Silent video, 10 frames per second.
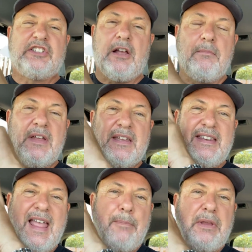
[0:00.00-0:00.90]
some
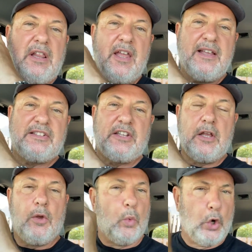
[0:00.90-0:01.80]
nebulous,
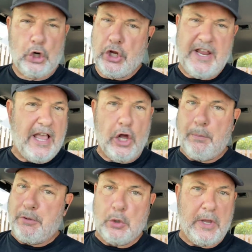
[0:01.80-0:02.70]
we're going to
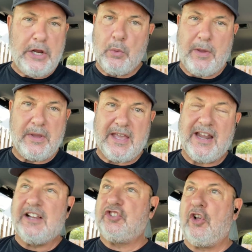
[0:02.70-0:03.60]
help you any way we
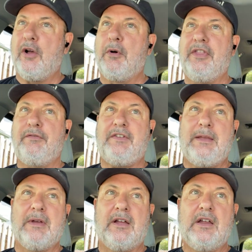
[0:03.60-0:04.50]
can. I saw him on the
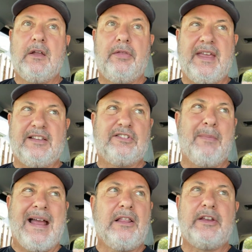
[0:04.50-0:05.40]
FEMA thing
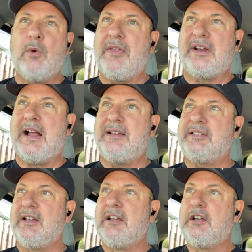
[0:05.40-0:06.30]
smiling while the
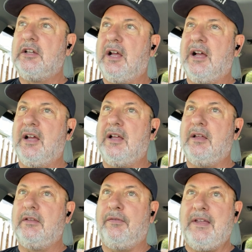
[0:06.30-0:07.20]
guys,
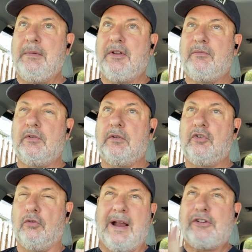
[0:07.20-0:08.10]
the
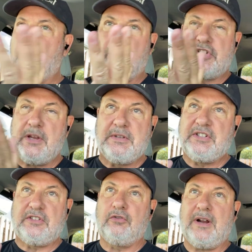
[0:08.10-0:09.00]
FEMA director or some
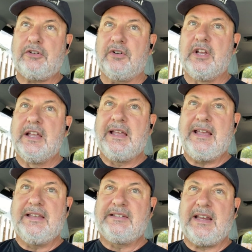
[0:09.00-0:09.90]
assistant director
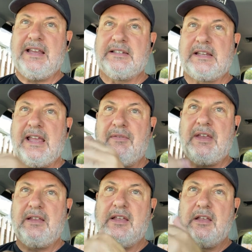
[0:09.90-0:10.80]
is
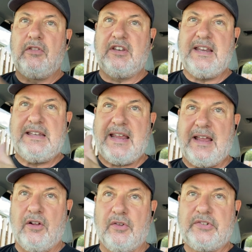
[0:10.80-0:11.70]
giving the
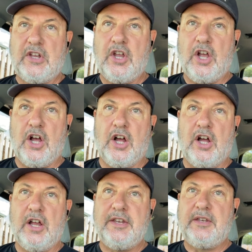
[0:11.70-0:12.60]
details
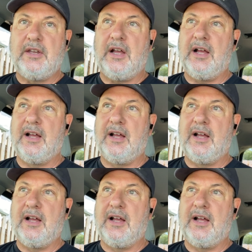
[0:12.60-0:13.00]
on